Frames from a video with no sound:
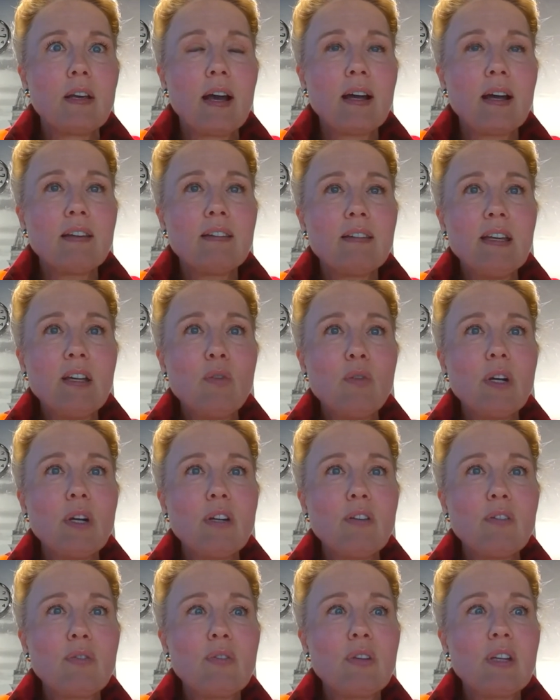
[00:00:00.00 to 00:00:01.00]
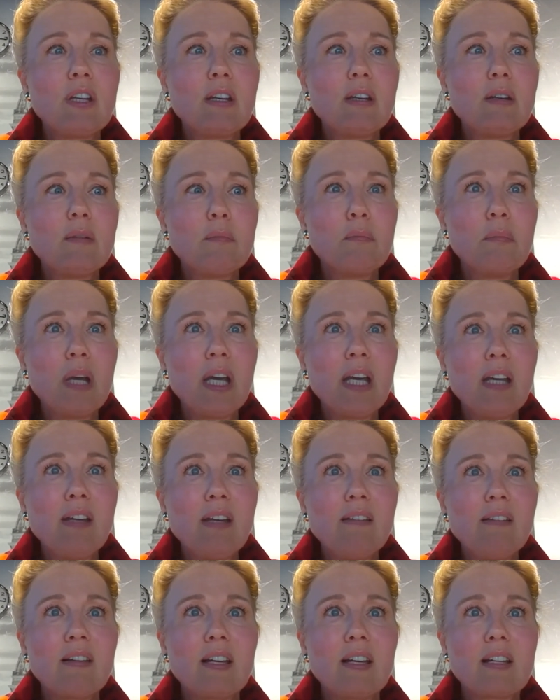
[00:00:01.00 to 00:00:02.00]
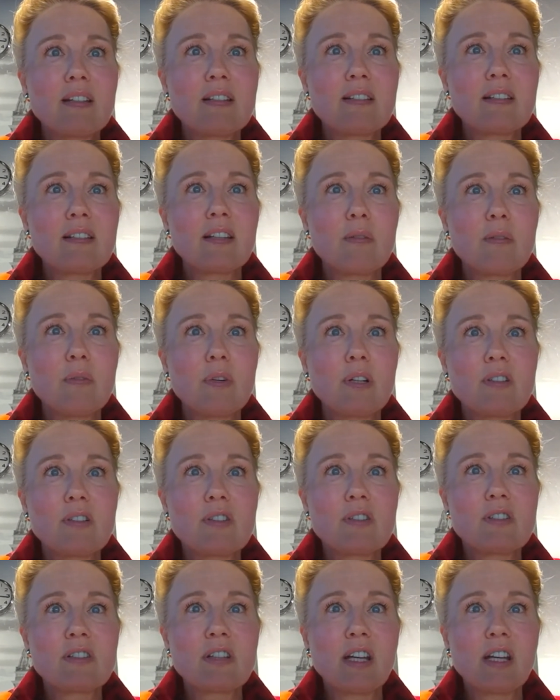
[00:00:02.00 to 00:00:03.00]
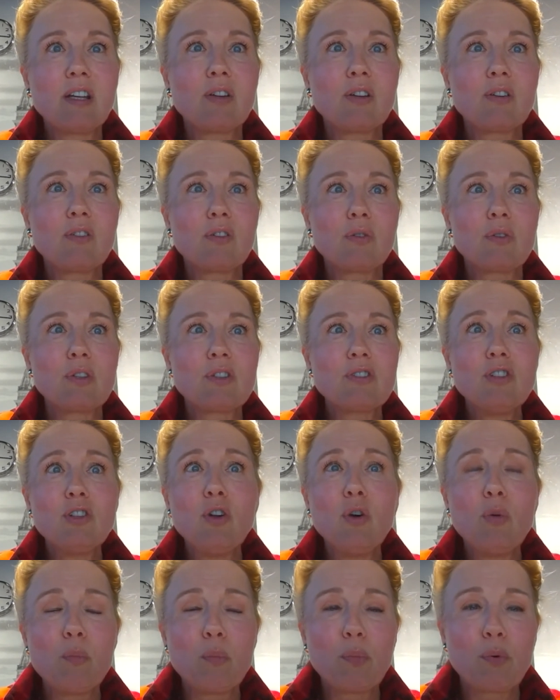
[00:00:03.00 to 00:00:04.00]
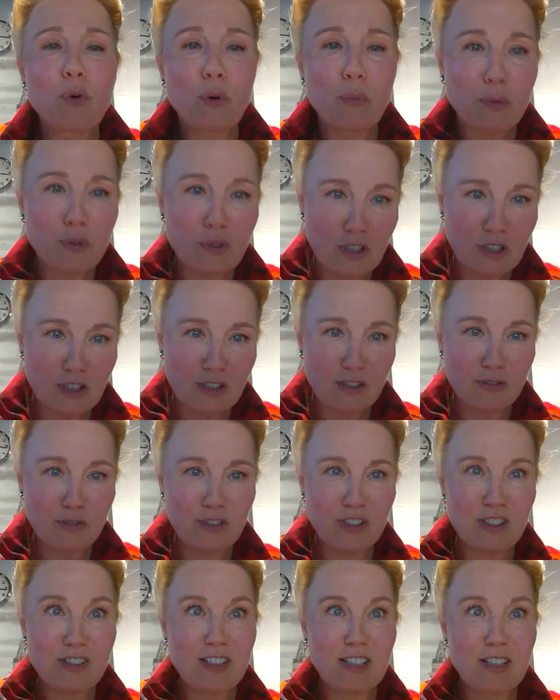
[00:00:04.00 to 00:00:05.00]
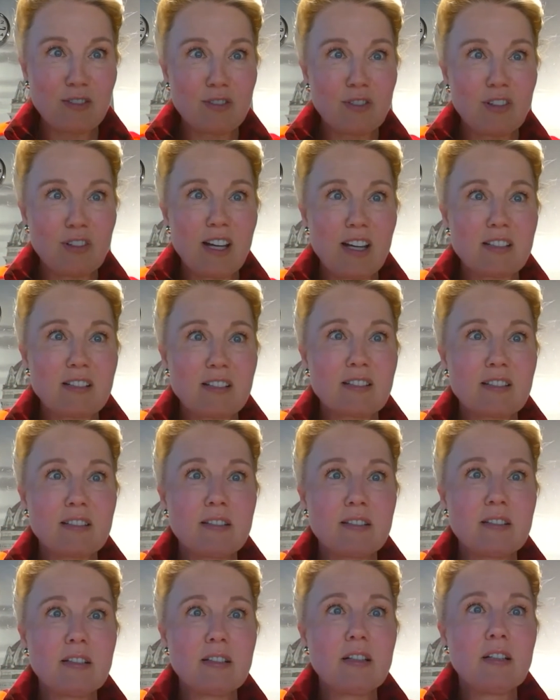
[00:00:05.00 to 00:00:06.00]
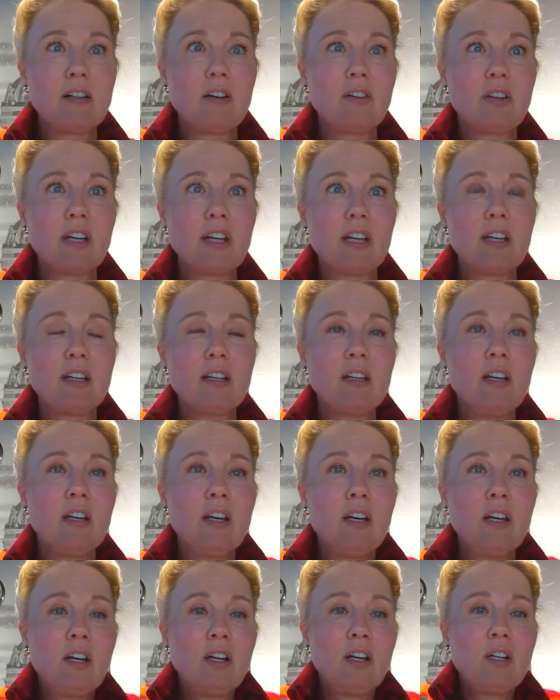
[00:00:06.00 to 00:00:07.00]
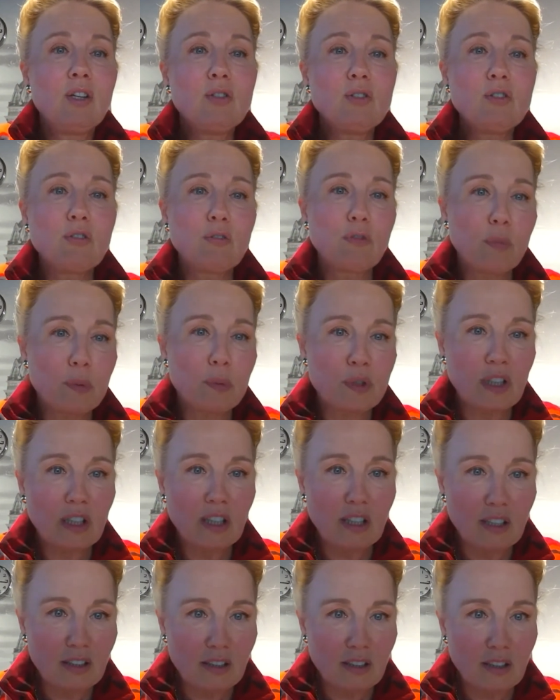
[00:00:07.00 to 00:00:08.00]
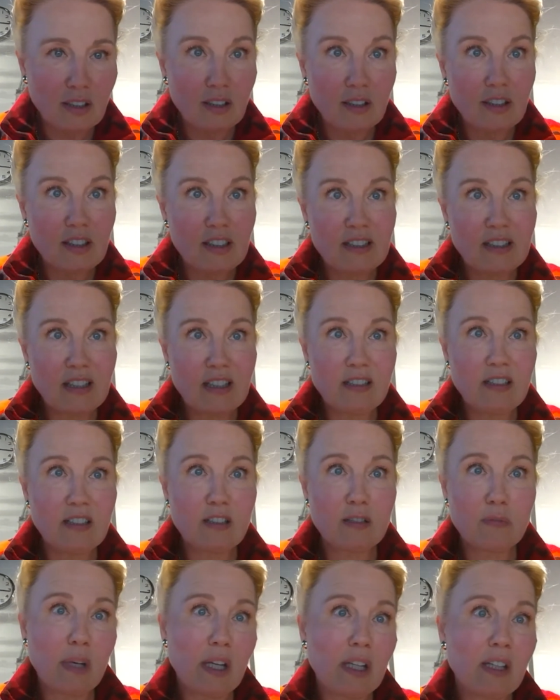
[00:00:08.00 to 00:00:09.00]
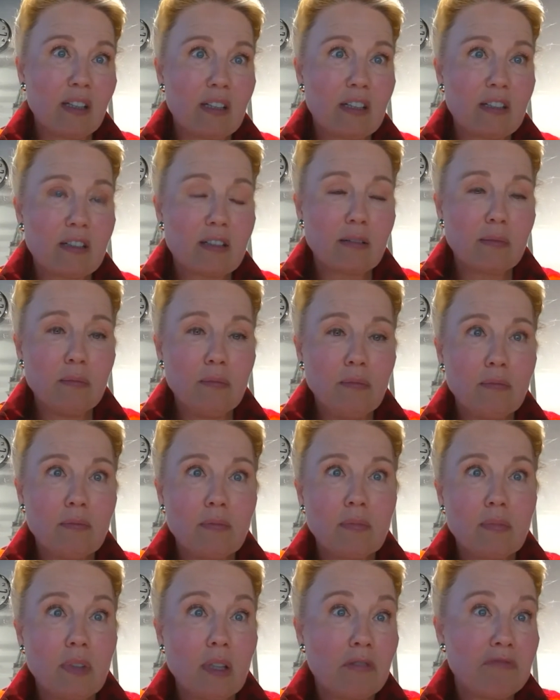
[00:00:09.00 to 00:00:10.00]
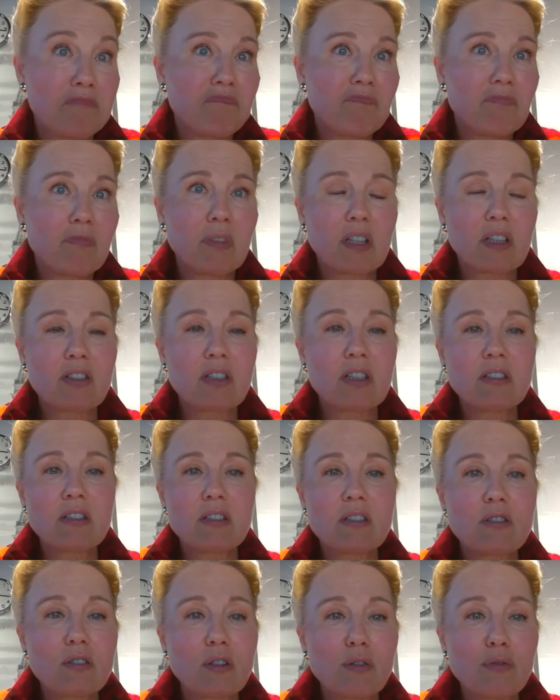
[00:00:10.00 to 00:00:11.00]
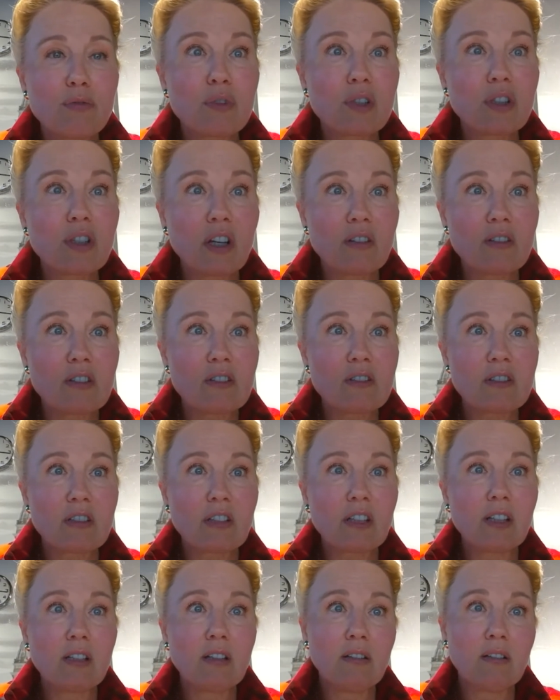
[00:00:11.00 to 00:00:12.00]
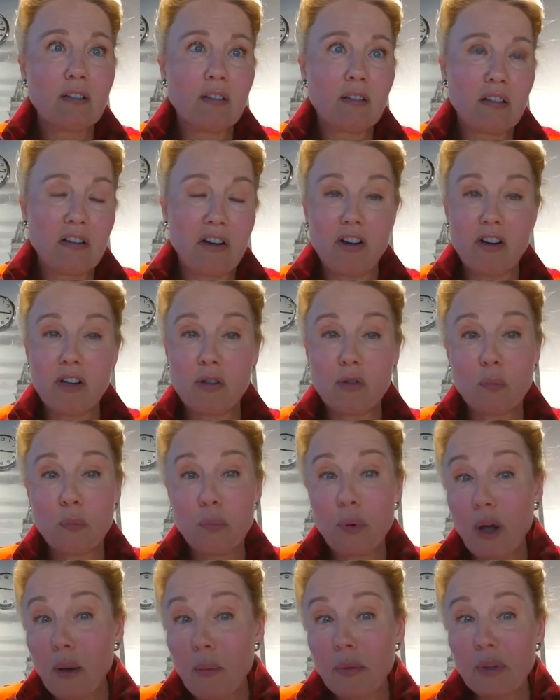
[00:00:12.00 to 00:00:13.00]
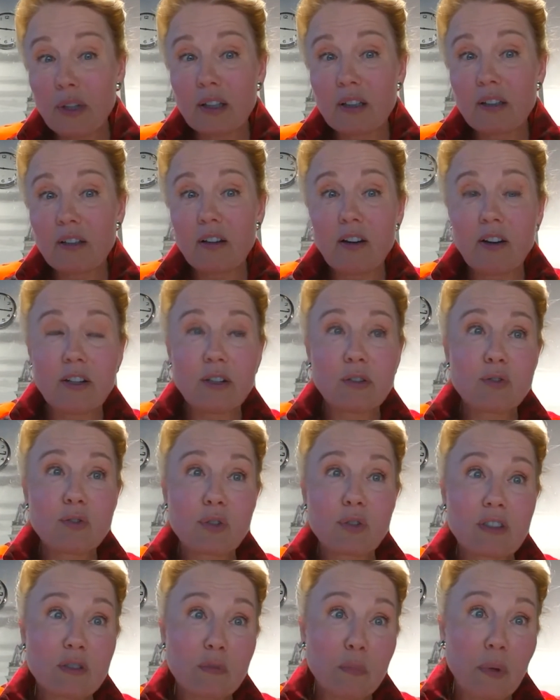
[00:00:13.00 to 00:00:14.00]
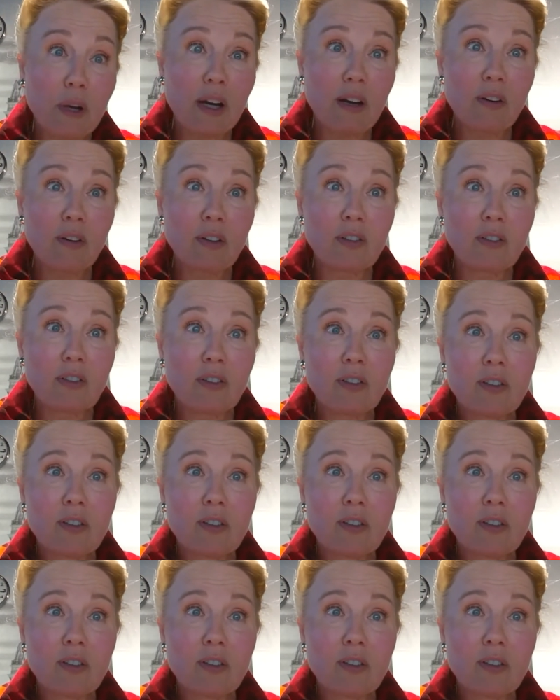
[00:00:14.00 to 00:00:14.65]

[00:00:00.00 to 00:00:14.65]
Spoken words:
I think one of the main things that I wanted to take you to is the non-properties of decentralized. Okay, use of a particular consensus mechanism, existence of redundancy. Are you public? Are you transparent?